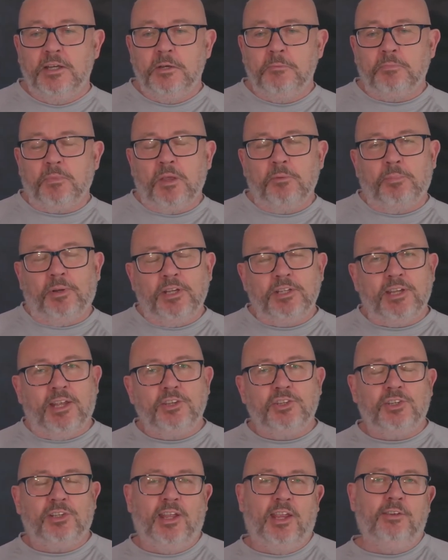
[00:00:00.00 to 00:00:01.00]
But
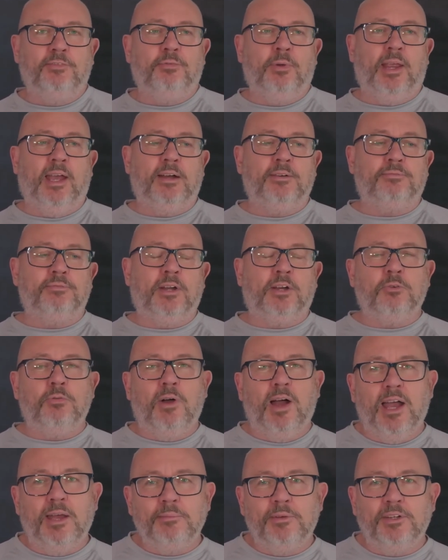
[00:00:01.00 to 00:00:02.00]
essentially, if we have
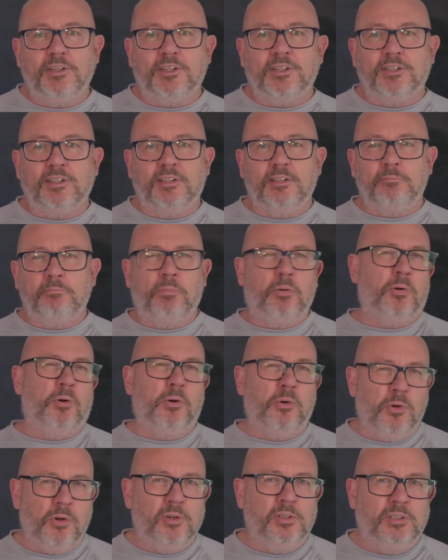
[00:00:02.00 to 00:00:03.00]
requirements that are
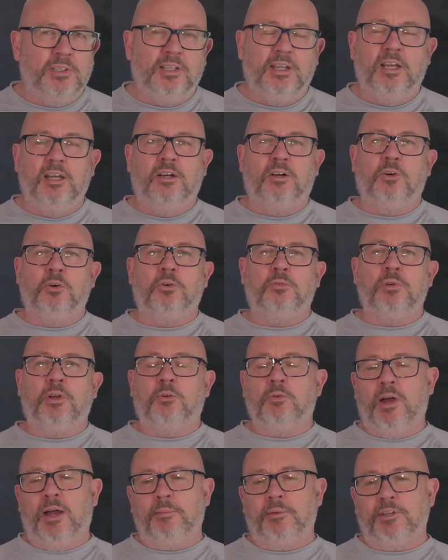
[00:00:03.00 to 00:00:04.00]
poor or
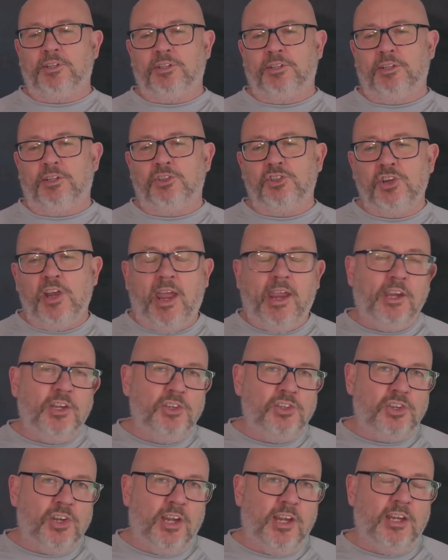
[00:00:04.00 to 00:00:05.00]
requirements that are
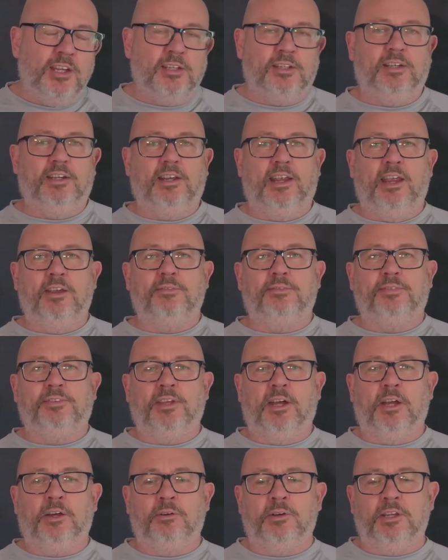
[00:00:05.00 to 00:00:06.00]
changing, if
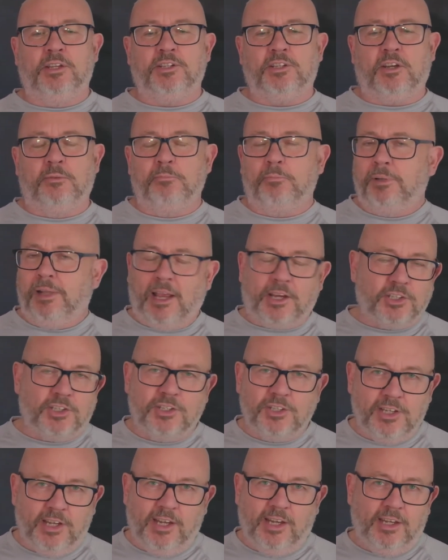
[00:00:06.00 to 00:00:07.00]
there is
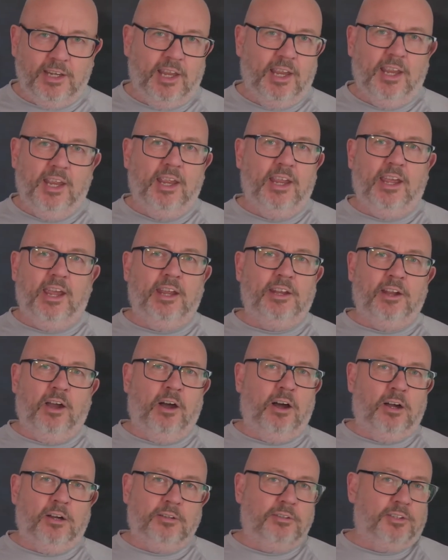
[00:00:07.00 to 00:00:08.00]
complexity in
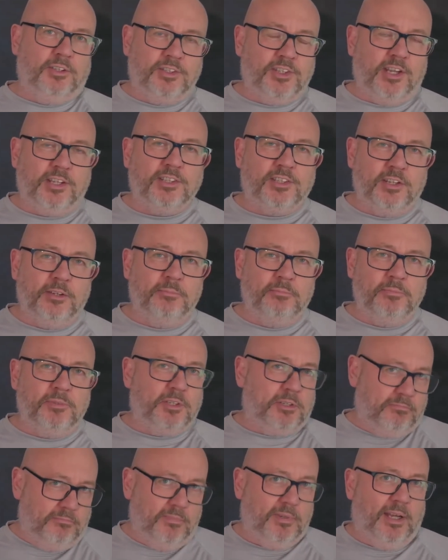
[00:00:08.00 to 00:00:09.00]
our
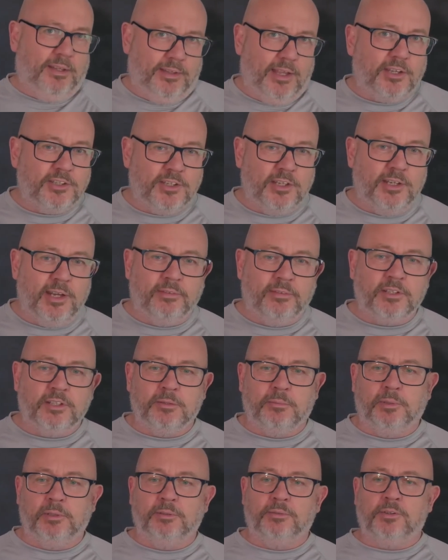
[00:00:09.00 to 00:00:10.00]
systems, and that's
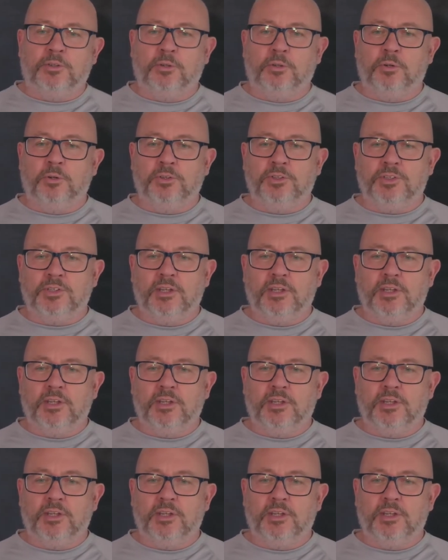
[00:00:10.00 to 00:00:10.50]
inevitable, of course,